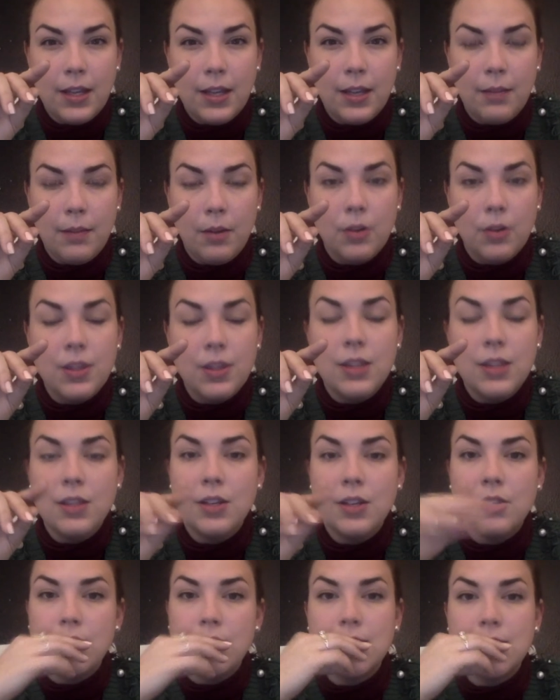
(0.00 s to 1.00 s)
Or then
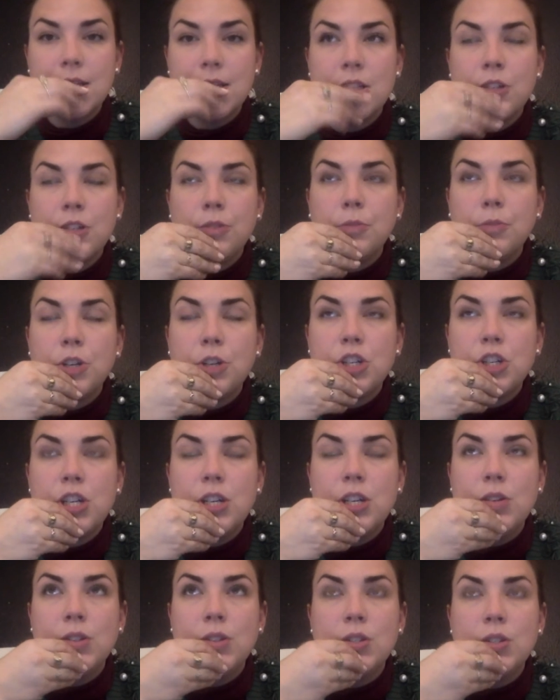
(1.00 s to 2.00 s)
there's a certain brush he
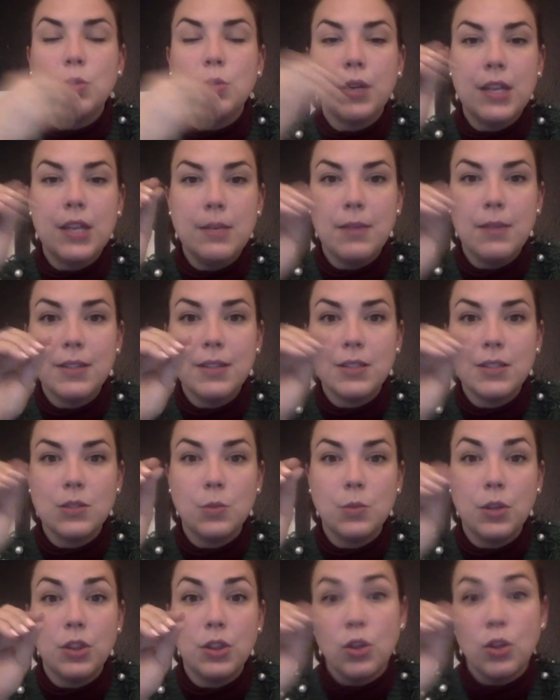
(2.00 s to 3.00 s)
uses where he messes
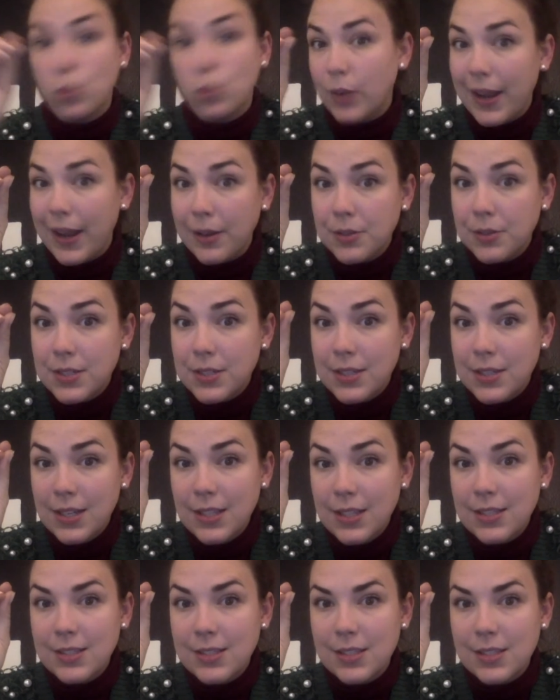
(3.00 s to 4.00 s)
with the
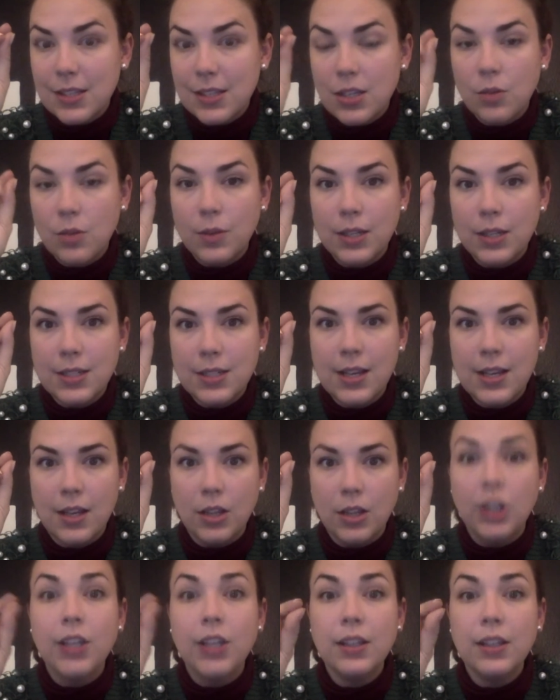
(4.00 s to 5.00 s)
roundness, and you want to take a
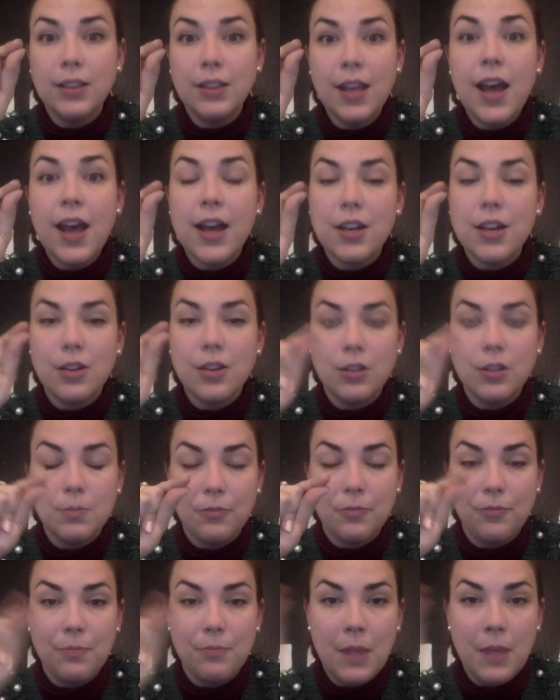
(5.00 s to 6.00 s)
look at that, and you can
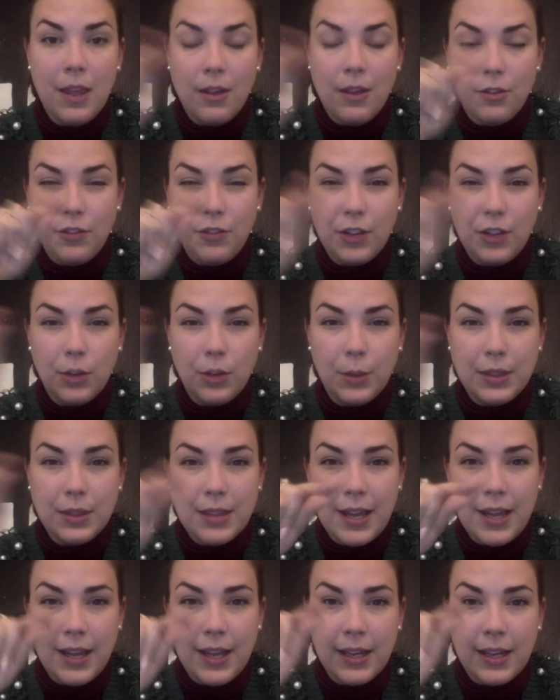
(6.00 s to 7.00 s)
fiddle with
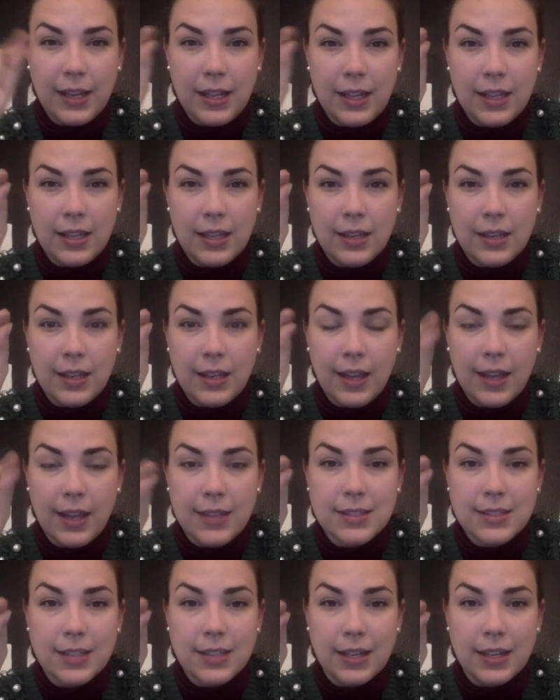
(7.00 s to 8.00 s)
that in
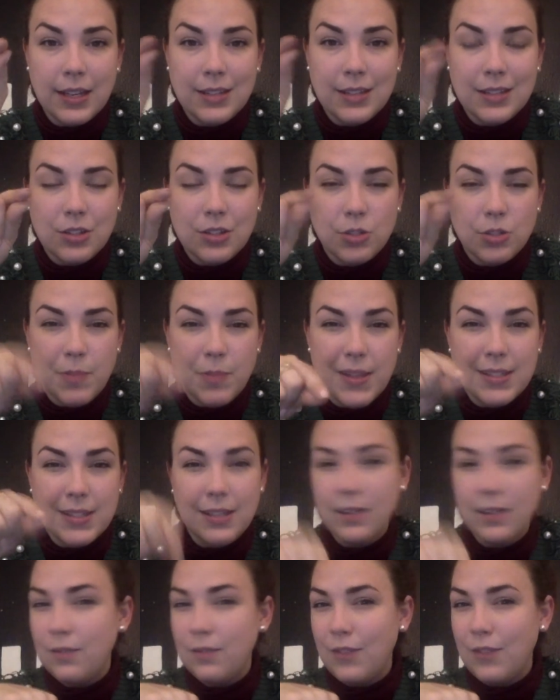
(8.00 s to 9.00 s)
settings, and there's
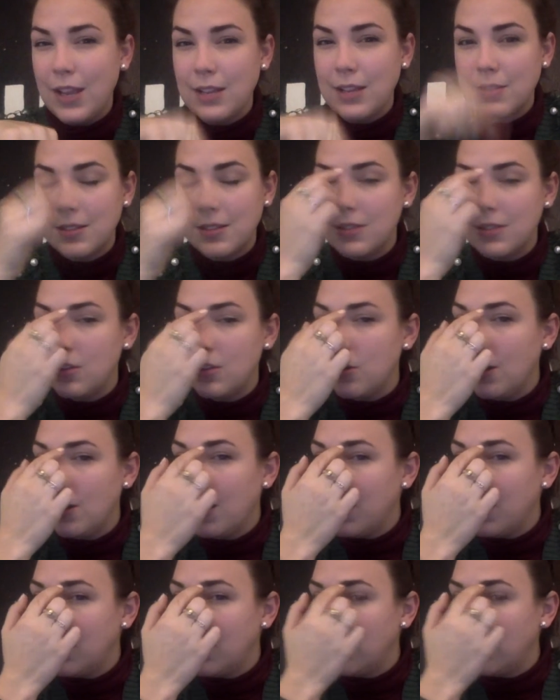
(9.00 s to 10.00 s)
basic and advanced, and so you can
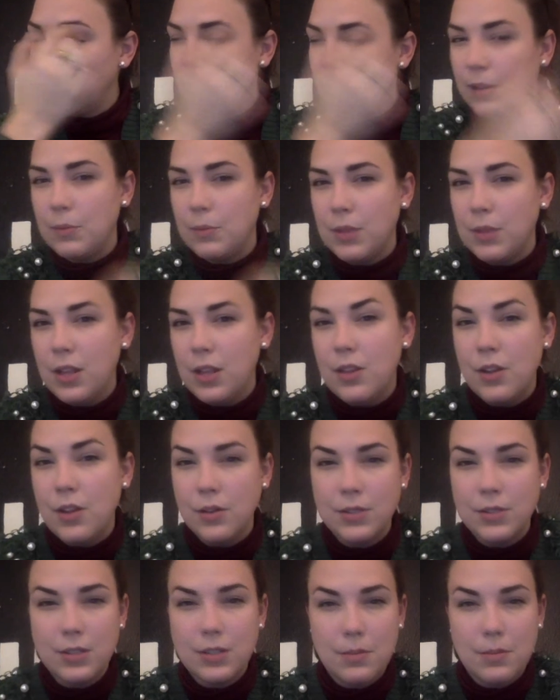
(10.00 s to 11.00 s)
kind of click around in
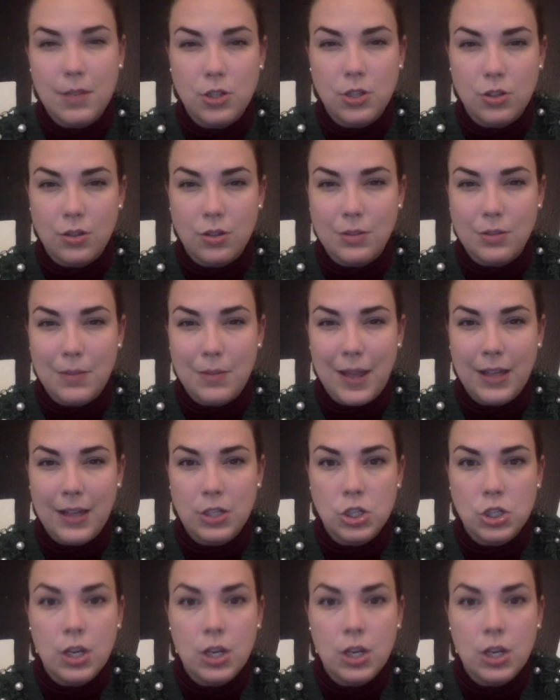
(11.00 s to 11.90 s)
those to make sure those match.